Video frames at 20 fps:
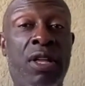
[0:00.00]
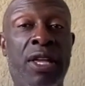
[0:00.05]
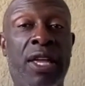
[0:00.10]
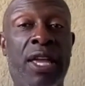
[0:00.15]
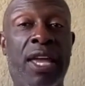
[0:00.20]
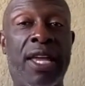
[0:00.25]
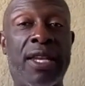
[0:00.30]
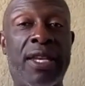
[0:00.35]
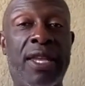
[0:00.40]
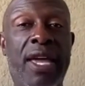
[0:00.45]

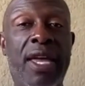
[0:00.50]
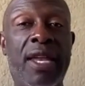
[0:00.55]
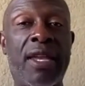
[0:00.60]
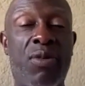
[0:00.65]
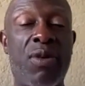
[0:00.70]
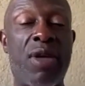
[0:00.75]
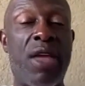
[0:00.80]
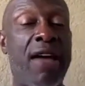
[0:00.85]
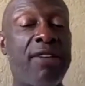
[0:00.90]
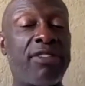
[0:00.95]
And then
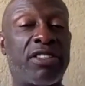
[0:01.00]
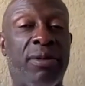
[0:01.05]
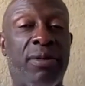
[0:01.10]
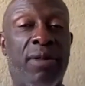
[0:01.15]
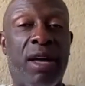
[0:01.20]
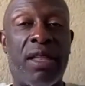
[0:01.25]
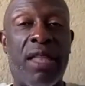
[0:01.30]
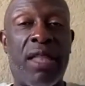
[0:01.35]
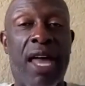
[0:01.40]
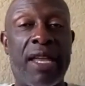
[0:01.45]
we have a
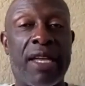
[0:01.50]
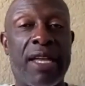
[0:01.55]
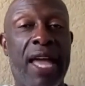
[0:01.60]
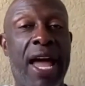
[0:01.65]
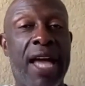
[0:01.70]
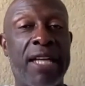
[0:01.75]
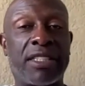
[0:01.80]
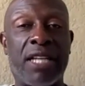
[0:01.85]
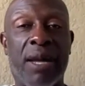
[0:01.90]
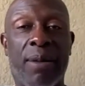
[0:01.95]
lot of
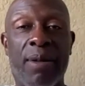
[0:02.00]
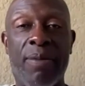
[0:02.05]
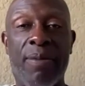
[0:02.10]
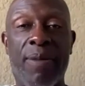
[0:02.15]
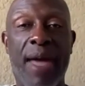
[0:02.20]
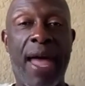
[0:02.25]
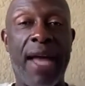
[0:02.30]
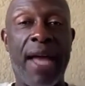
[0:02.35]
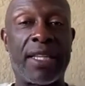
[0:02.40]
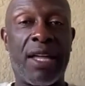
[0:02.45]
guys coming
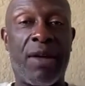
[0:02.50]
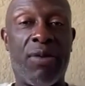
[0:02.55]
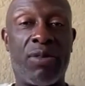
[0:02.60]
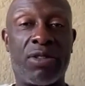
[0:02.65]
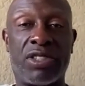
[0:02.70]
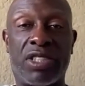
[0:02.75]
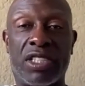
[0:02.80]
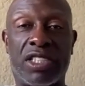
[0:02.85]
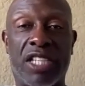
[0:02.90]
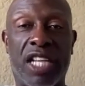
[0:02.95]
back that were
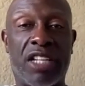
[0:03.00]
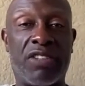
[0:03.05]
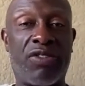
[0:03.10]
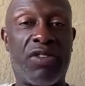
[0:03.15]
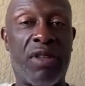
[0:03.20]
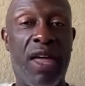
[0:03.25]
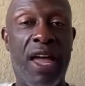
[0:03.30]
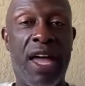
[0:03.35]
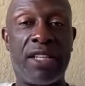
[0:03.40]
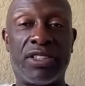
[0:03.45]

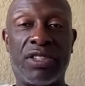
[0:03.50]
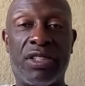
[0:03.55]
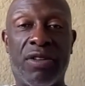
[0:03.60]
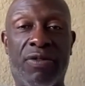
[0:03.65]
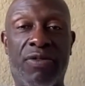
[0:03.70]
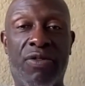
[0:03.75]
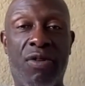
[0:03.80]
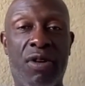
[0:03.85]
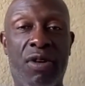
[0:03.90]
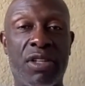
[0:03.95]
successful last year
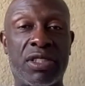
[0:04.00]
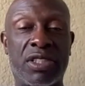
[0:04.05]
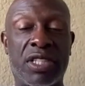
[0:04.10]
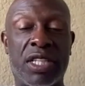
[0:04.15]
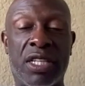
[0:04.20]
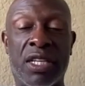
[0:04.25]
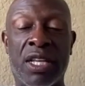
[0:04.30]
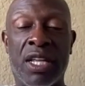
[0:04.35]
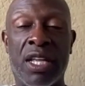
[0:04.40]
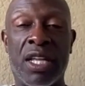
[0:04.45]
for us,
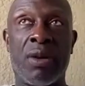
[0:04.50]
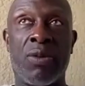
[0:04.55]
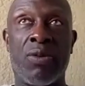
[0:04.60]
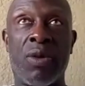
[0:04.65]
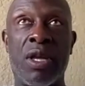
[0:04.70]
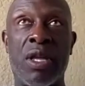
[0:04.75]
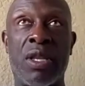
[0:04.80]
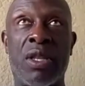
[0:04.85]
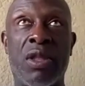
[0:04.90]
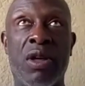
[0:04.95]
and
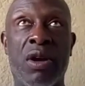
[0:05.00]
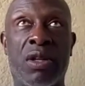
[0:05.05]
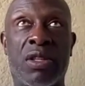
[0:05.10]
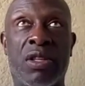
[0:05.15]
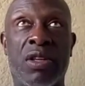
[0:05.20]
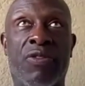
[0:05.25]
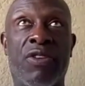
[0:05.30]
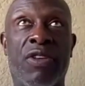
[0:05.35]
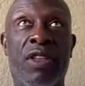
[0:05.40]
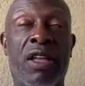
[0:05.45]
we looked
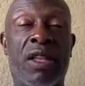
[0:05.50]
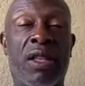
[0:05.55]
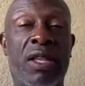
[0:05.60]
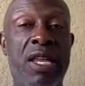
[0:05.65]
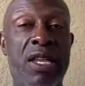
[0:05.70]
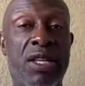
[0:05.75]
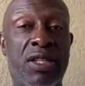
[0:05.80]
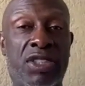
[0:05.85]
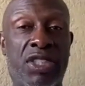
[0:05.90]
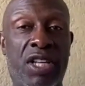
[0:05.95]
for their
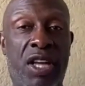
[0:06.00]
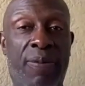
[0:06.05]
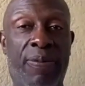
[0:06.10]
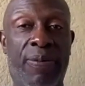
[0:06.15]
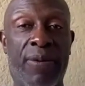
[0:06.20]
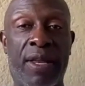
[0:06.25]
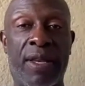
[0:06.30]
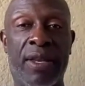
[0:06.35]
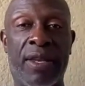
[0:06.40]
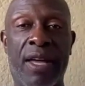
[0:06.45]
leadership.
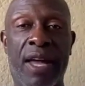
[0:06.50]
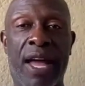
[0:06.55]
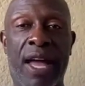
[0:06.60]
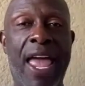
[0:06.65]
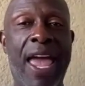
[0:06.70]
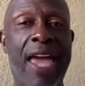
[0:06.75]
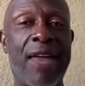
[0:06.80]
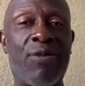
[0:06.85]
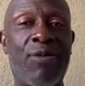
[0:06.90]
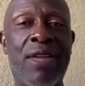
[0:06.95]
And
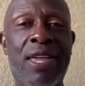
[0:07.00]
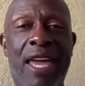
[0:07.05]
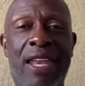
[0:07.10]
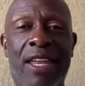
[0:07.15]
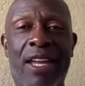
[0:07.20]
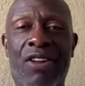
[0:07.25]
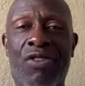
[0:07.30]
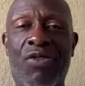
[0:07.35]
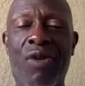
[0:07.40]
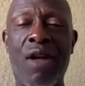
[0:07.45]
we had
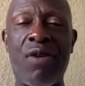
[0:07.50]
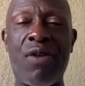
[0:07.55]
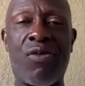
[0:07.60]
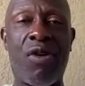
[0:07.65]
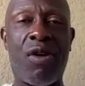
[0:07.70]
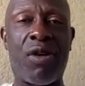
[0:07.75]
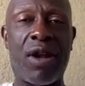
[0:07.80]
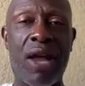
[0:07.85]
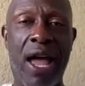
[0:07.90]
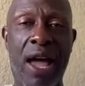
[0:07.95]
a great
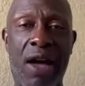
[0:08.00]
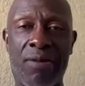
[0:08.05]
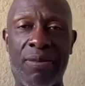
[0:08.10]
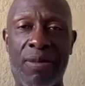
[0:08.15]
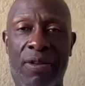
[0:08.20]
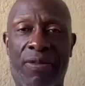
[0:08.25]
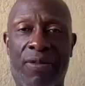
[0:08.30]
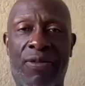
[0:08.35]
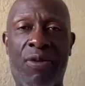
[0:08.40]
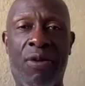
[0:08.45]
workout
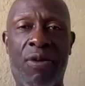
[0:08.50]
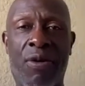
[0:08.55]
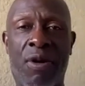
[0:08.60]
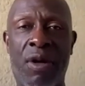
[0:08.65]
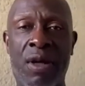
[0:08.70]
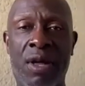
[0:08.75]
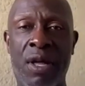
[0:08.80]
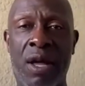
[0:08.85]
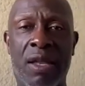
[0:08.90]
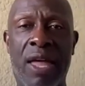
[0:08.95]
before
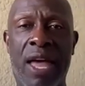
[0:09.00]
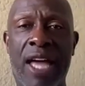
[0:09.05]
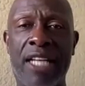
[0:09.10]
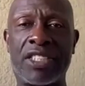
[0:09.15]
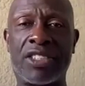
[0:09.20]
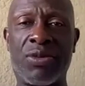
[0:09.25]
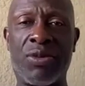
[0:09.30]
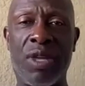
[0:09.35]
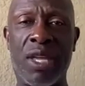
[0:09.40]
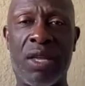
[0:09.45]

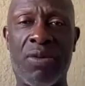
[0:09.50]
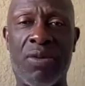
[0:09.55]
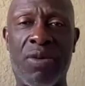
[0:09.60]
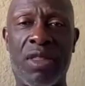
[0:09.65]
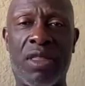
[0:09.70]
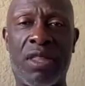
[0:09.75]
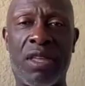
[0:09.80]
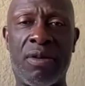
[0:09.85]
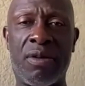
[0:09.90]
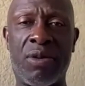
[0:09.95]
last week
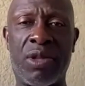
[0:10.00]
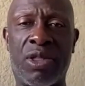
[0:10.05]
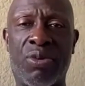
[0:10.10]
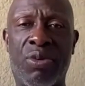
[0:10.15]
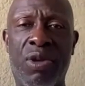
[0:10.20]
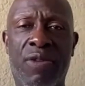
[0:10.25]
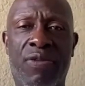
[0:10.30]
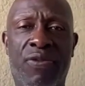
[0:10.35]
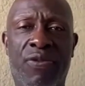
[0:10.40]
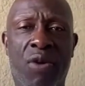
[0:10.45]
with
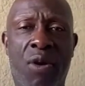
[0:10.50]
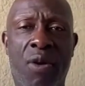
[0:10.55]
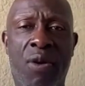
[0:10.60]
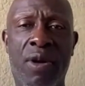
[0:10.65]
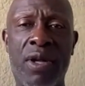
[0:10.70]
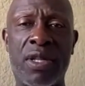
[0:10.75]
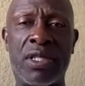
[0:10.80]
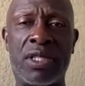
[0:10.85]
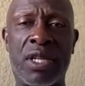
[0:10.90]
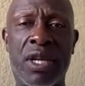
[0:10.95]
three
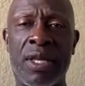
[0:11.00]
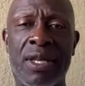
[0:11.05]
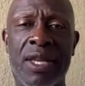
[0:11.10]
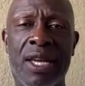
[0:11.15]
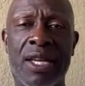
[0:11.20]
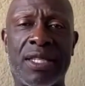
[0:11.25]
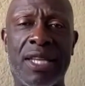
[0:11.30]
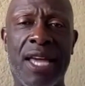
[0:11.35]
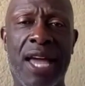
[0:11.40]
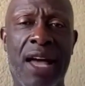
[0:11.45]
forwards:
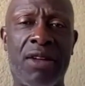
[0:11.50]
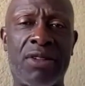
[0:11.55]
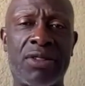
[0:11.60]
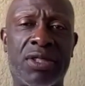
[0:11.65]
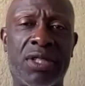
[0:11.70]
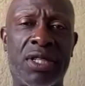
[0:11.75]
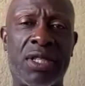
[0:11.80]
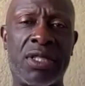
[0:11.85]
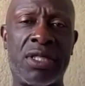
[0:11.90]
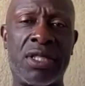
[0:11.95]
Nick
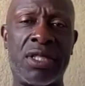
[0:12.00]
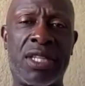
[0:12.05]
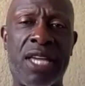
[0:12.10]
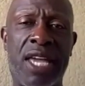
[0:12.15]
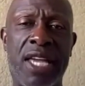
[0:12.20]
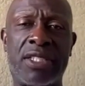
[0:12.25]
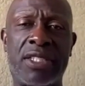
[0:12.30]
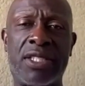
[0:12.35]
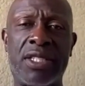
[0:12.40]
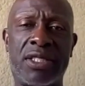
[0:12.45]
Townsend,
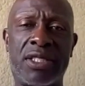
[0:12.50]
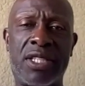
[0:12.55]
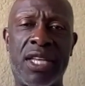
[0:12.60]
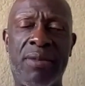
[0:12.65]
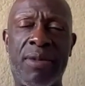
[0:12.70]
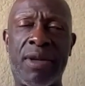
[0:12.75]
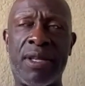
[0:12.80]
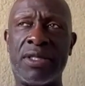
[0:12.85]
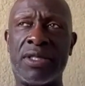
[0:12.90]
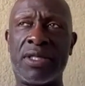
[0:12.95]
Casey
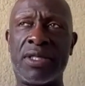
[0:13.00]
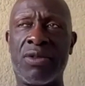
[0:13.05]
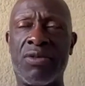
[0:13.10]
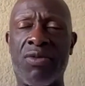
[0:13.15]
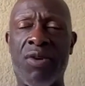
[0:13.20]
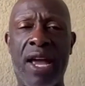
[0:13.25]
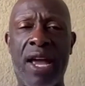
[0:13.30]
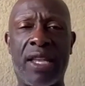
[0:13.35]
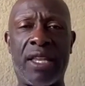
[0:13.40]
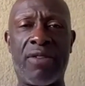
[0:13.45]
Simmons, and
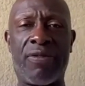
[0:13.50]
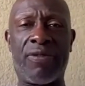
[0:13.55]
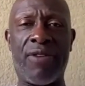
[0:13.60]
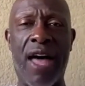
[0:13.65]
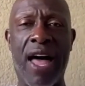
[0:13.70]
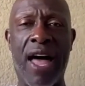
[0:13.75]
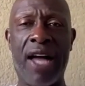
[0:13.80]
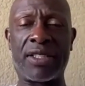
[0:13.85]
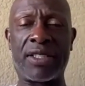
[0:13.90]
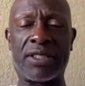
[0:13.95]
Riley
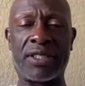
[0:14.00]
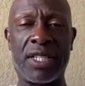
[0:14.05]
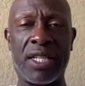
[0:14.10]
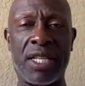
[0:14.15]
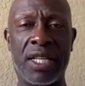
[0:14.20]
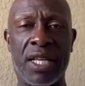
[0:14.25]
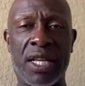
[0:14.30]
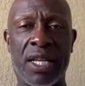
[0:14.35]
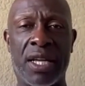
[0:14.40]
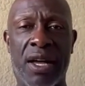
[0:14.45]
Fox,
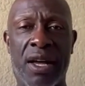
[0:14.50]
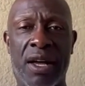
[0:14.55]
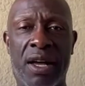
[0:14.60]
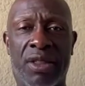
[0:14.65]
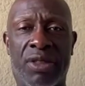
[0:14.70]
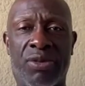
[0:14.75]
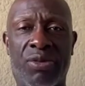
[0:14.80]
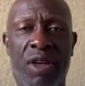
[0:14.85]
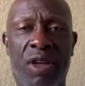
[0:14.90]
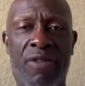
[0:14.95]

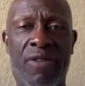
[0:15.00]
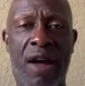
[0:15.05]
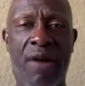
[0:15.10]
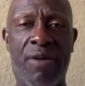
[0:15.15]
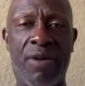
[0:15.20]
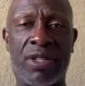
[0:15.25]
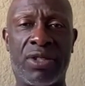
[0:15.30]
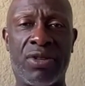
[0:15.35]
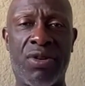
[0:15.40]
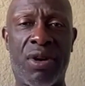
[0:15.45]
three of our
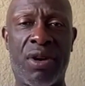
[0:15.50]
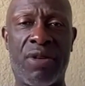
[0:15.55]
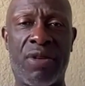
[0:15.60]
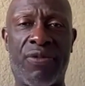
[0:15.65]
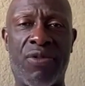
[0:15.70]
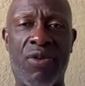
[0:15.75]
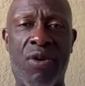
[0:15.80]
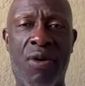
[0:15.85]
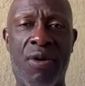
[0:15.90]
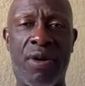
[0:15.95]
returning
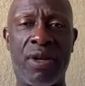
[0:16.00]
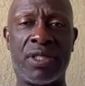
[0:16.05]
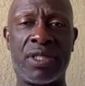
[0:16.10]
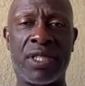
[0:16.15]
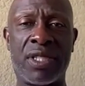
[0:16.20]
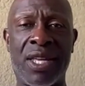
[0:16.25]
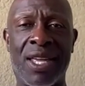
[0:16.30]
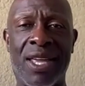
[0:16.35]
forwards.